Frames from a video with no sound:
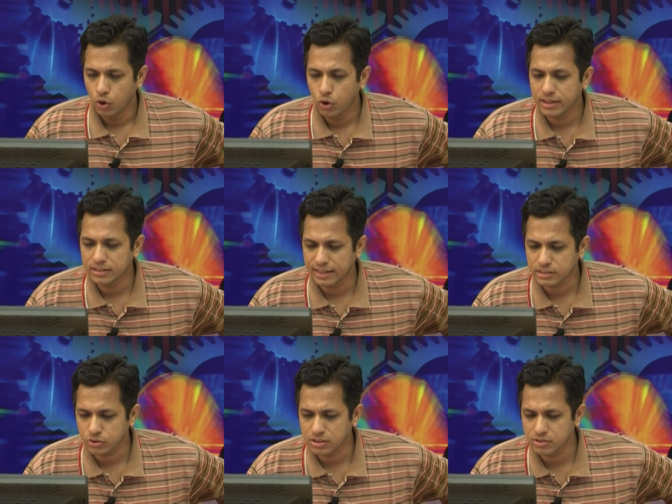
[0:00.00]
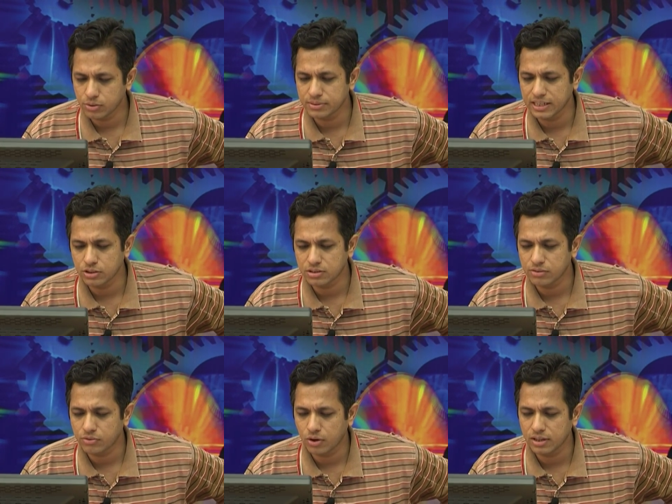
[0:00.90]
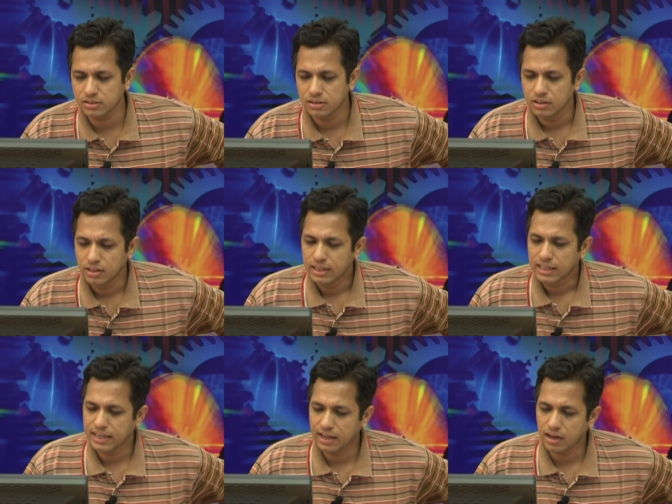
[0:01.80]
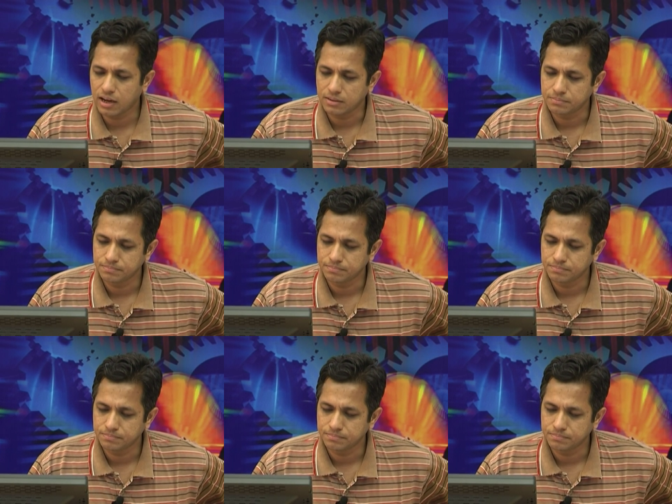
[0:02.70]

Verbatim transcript: Okay, the next question is from St. Joseph College, Kerala.